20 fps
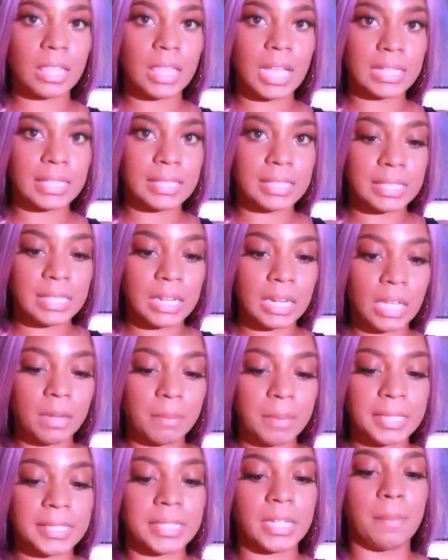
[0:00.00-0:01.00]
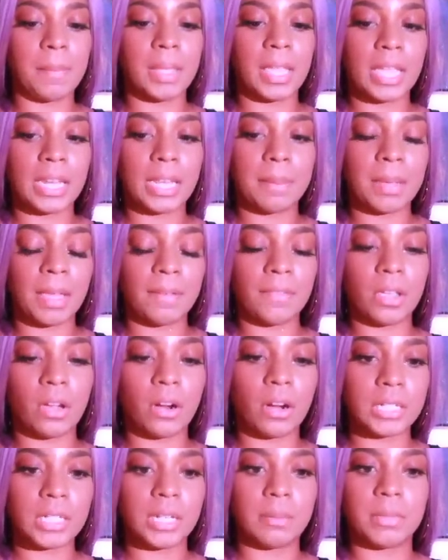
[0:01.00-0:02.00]
that's sitting in my stomach and I'm having a
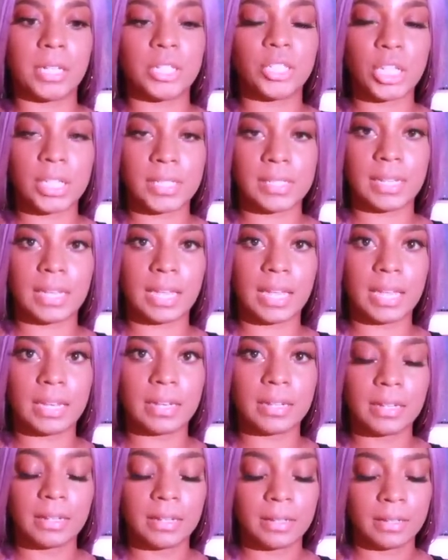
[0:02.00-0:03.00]
hard time digesting it.